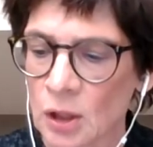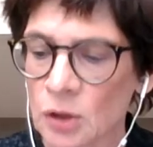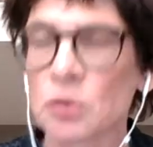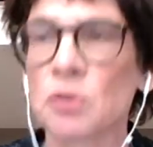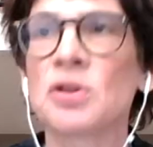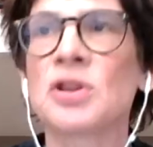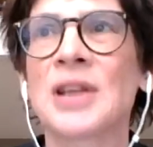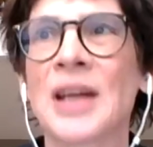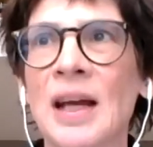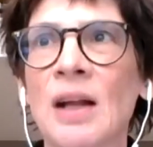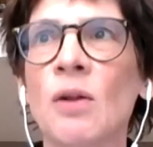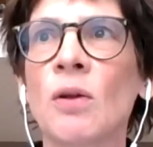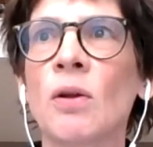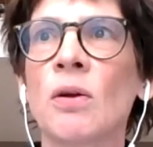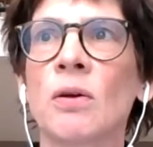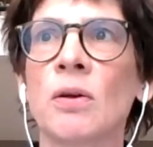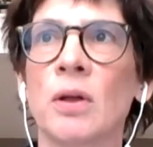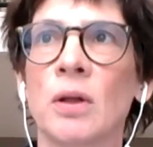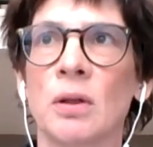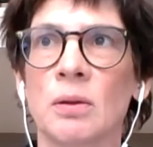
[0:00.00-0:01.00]
to tell
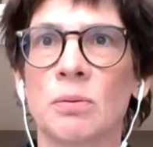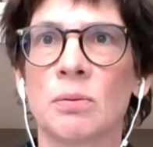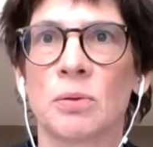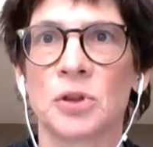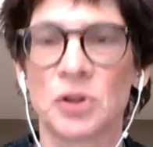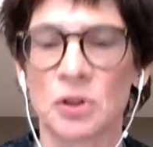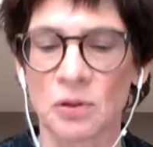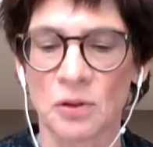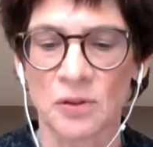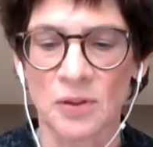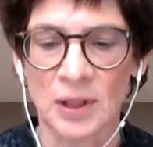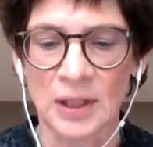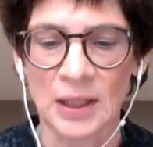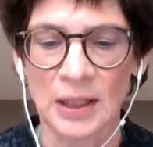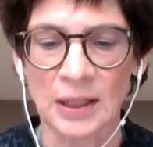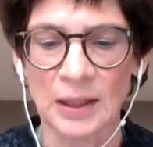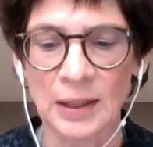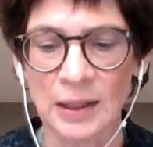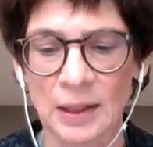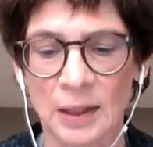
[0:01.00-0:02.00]
her what you
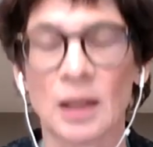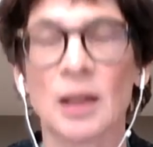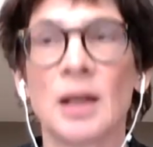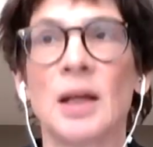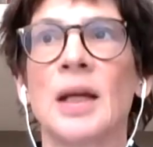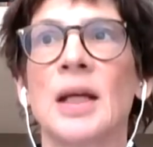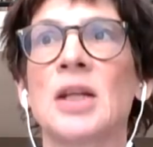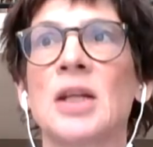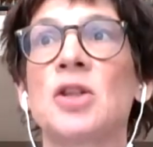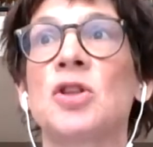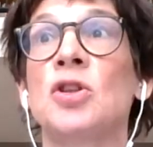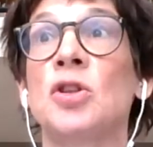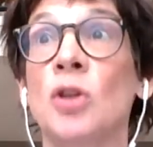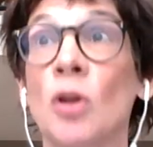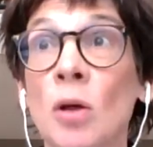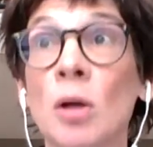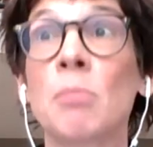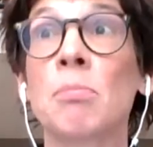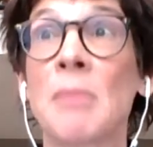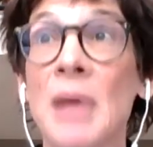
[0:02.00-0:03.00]
think is
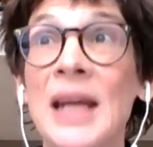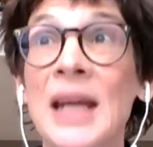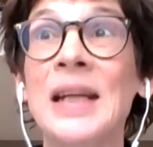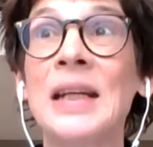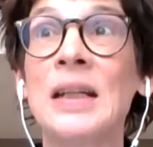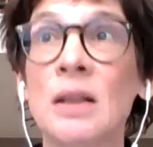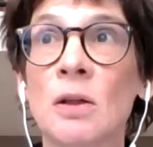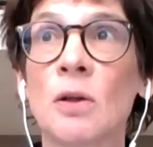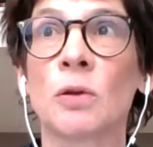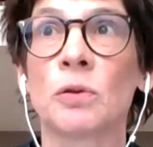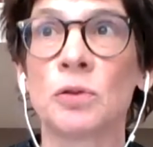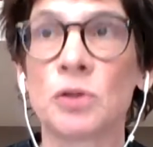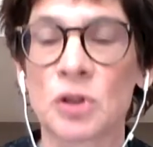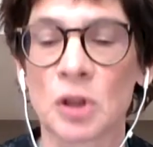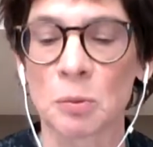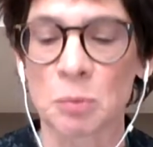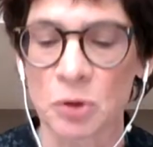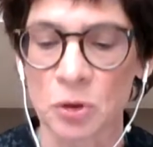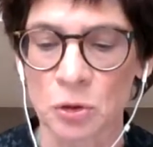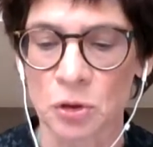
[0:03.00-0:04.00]
your main
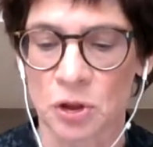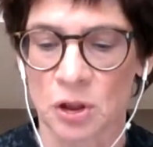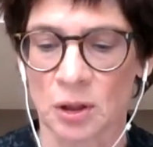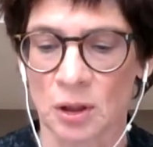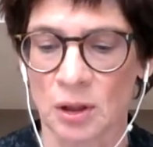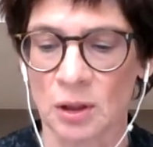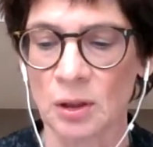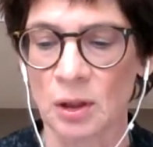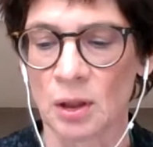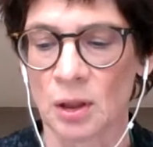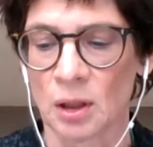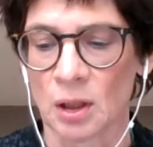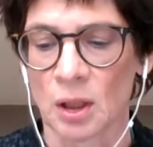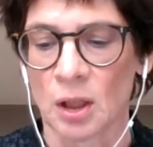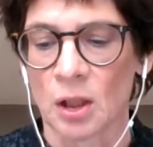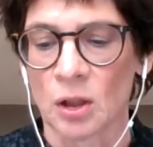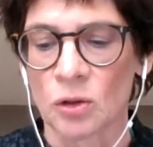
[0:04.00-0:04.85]
contribution